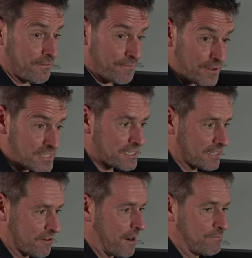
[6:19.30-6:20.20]
the first thing
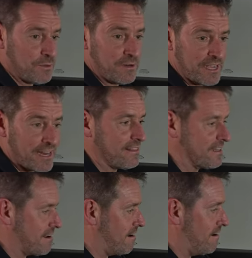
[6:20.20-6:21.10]
that grabs you when you get in the
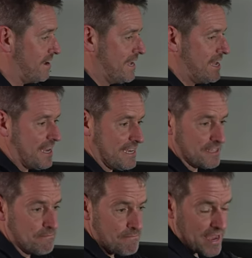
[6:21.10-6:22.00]
car is
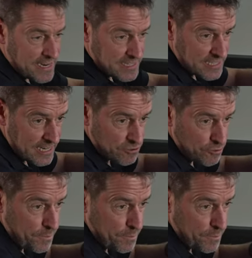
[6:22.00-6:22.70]
the main central